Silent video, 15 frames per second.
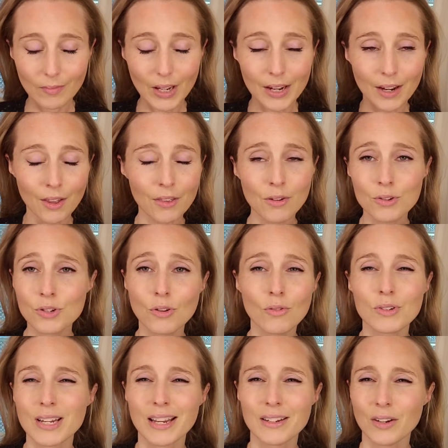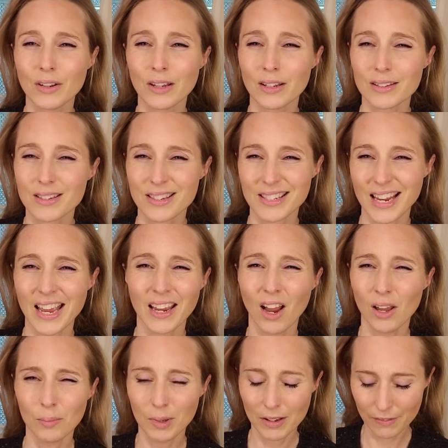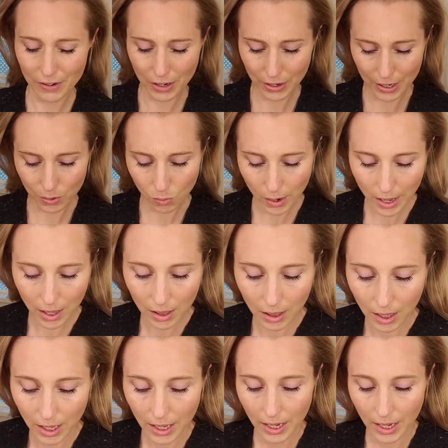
Now those don't tend to stay on me very well.